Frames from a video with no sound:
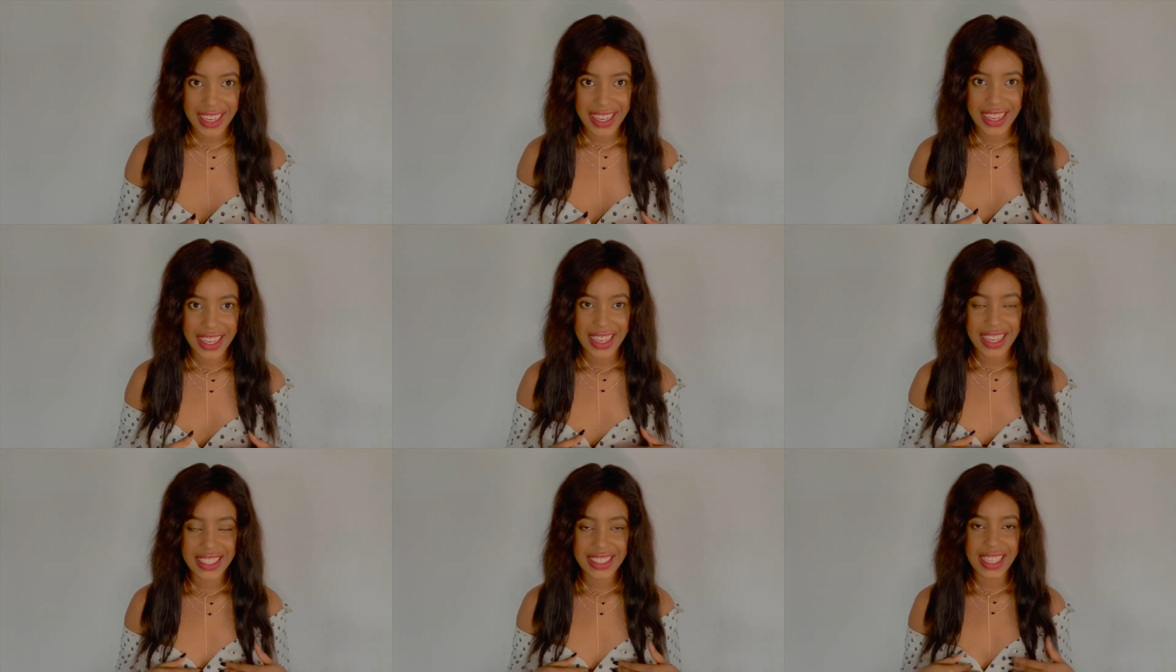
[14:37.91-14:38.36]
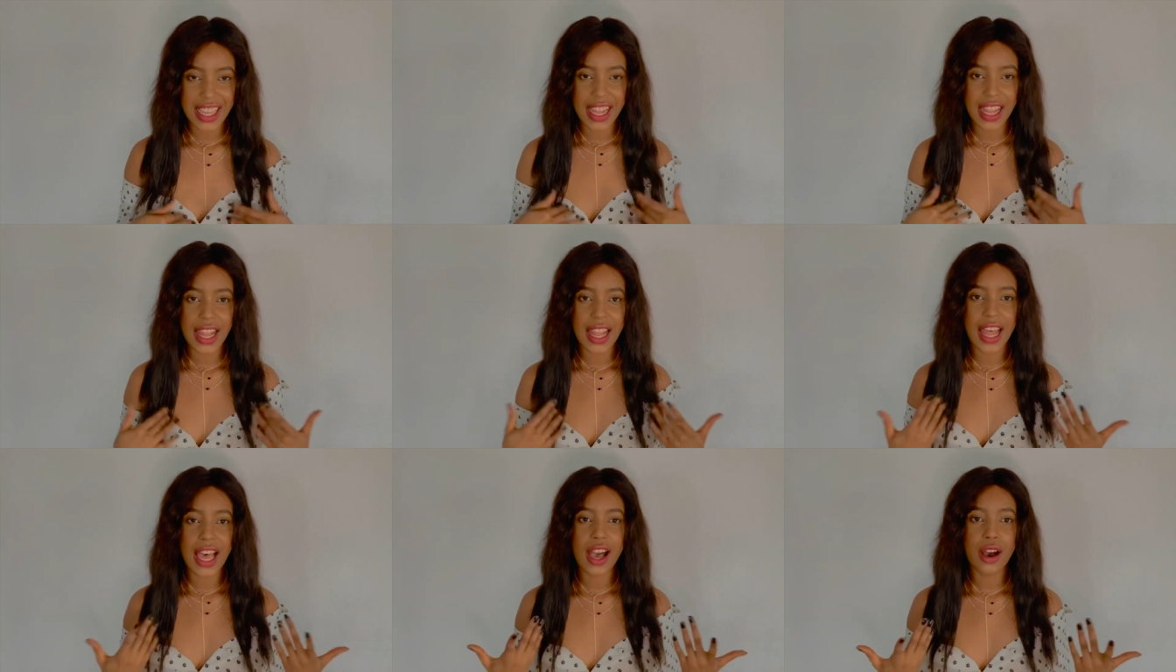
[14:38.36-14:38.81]
has
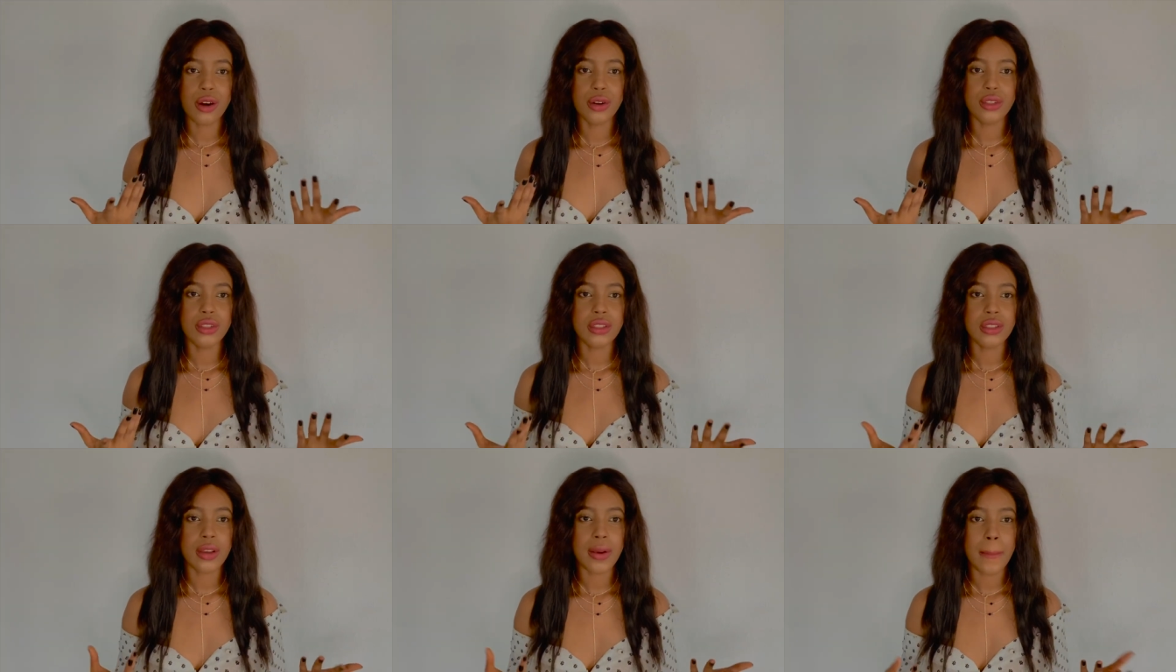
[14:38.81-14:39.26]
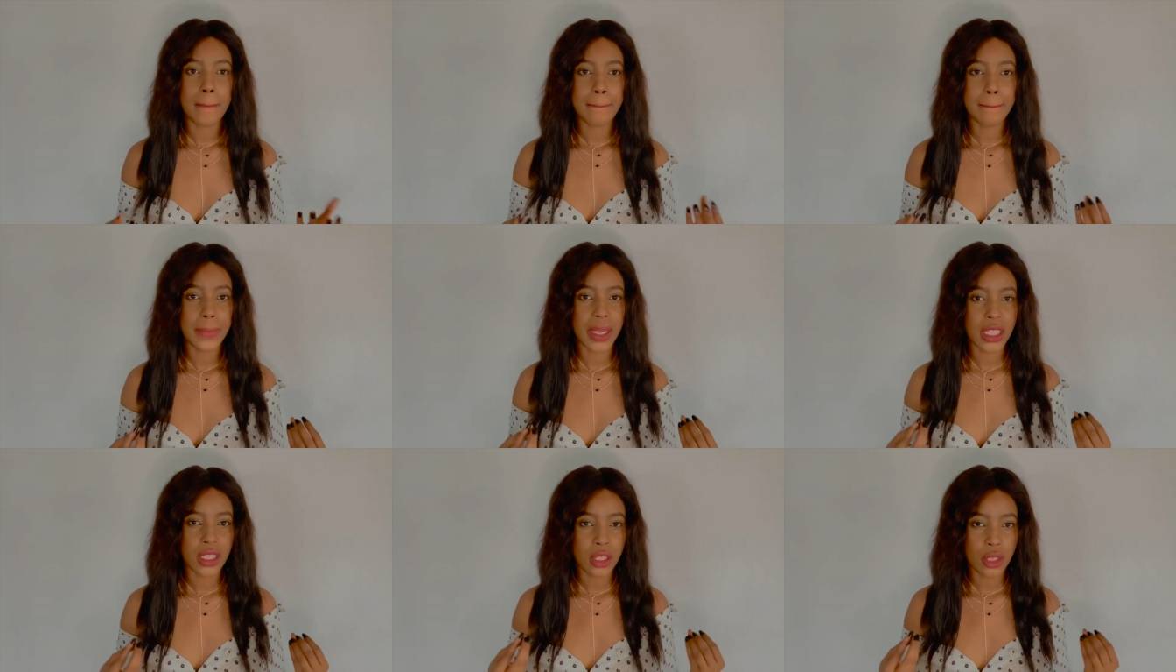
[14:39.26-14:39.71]
allowed
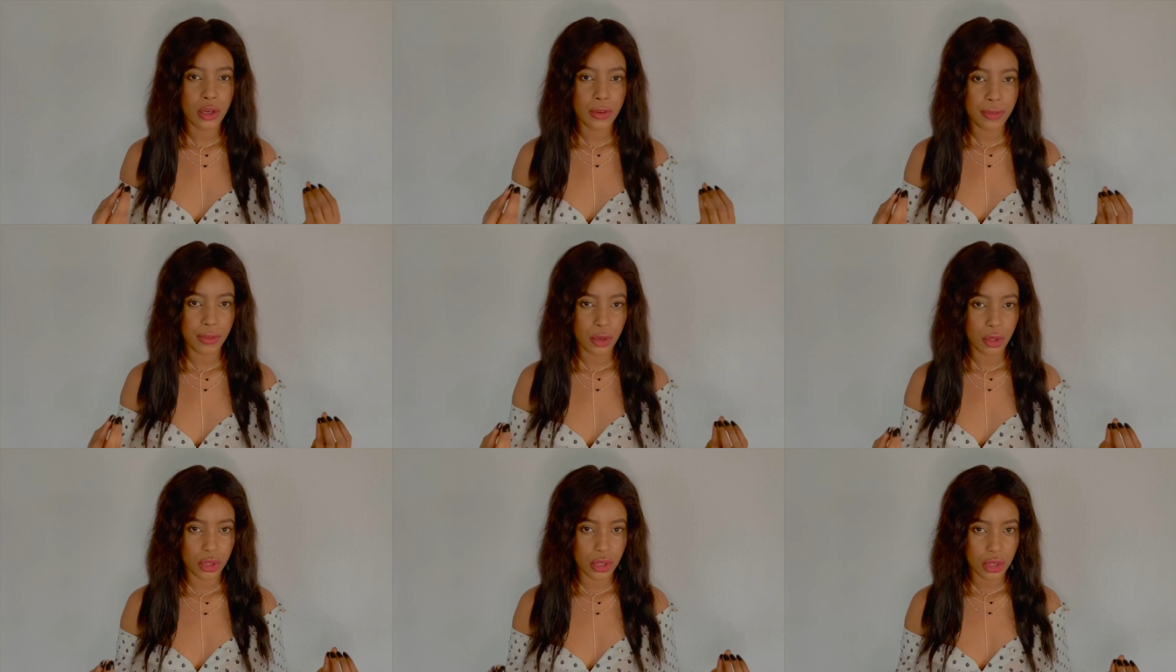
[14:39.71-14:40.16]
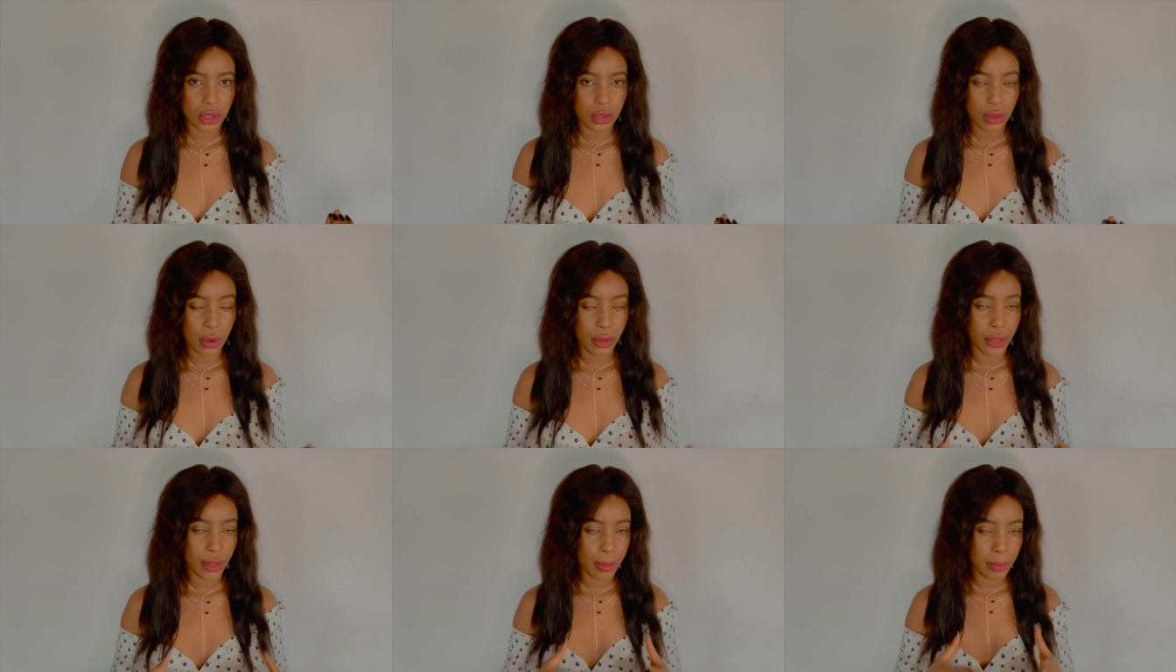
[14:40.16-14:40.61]
many of us
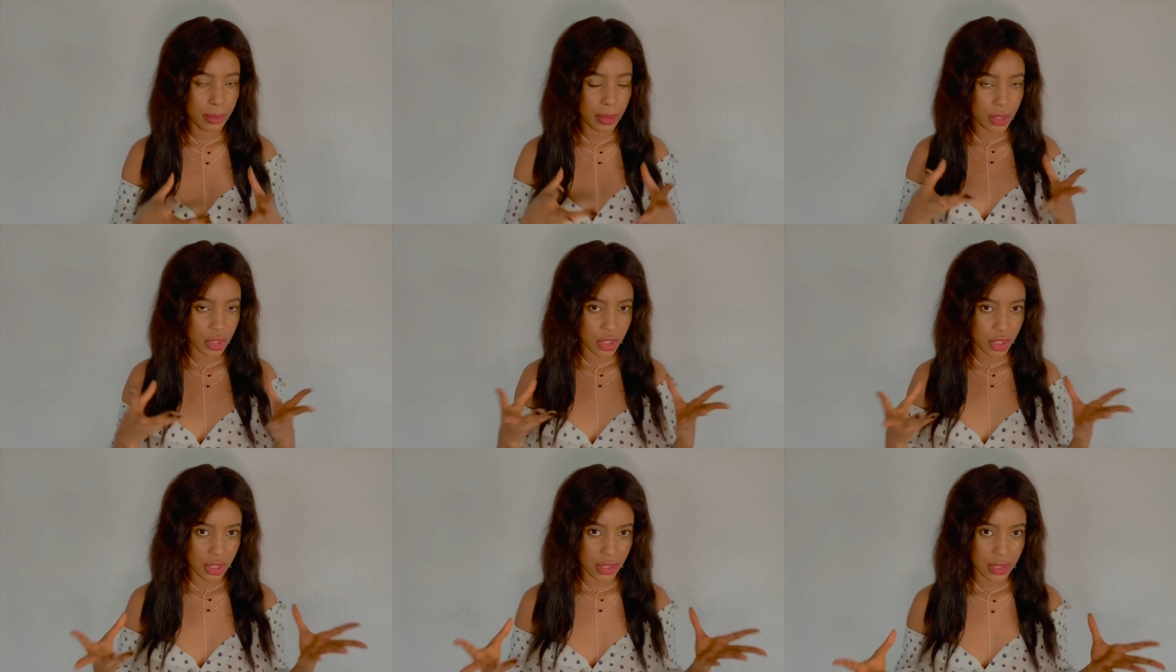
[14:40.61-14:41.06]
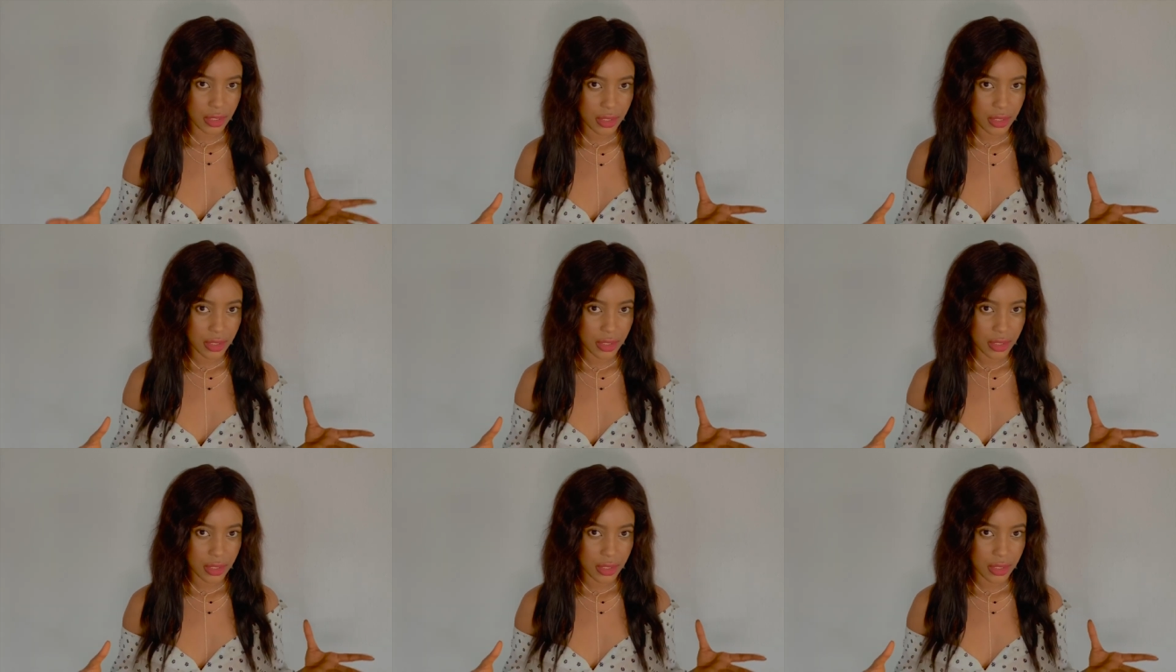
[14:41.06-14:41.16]
on the budget